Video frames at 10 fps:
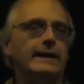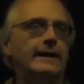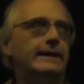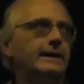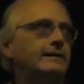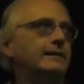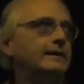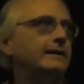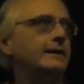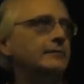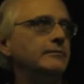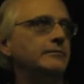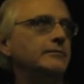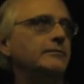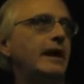And it, it
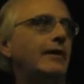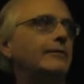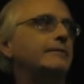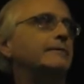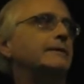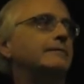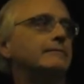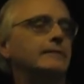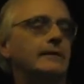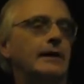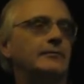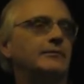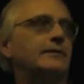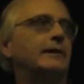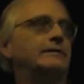comes out of the
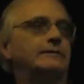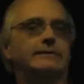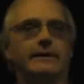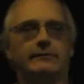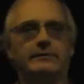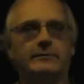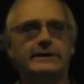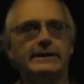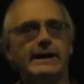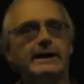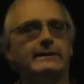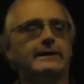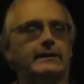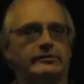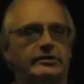observation that we began
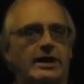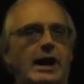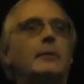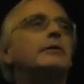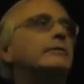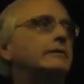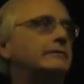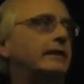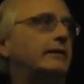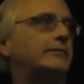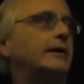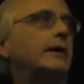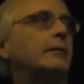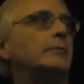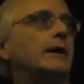that geometry stuff
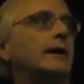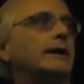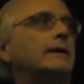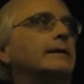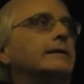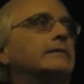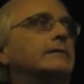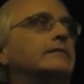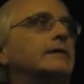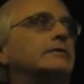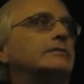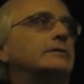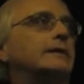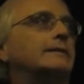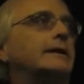by you know,
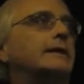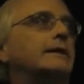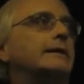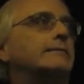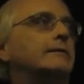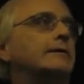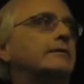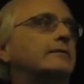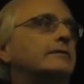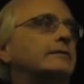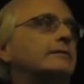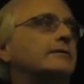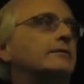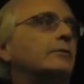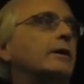essentially taking what
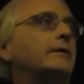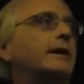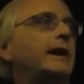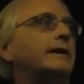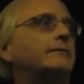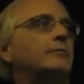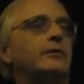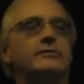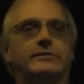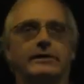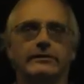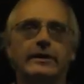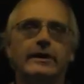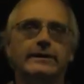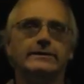the way we kind of approach it is
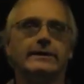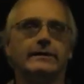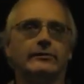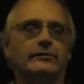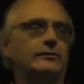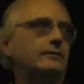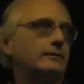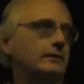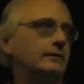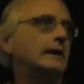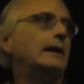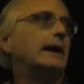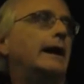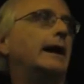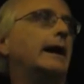you take a circle
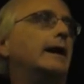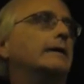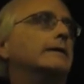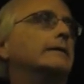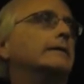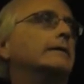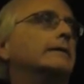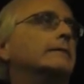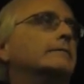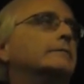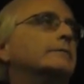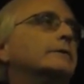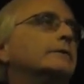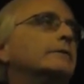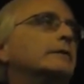and you know if,
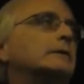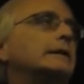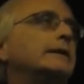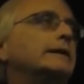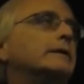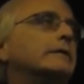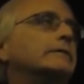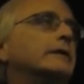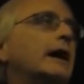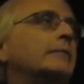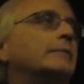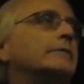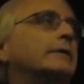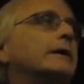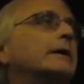when you do the linear
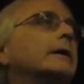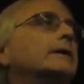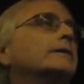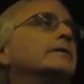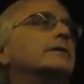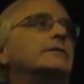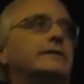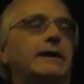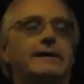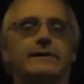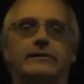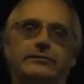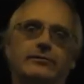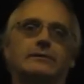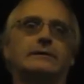geometry you're essentially taking
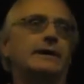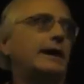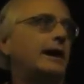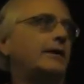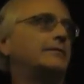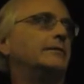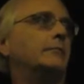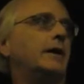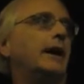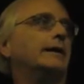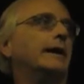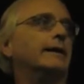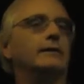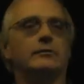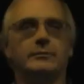that circle in half and the bond
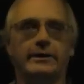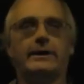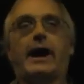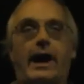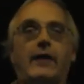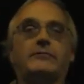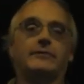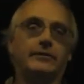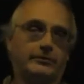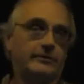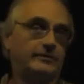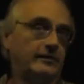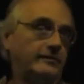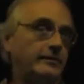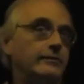angle would be half of the
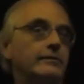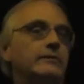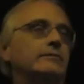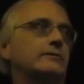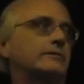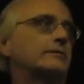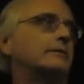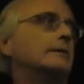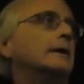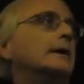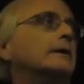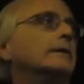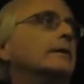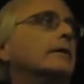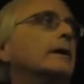360 degrees of a circle
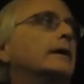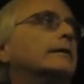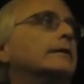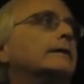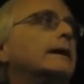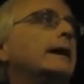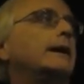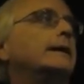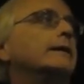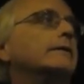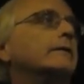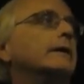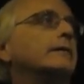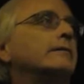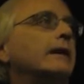you know, the 180
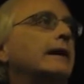degrees.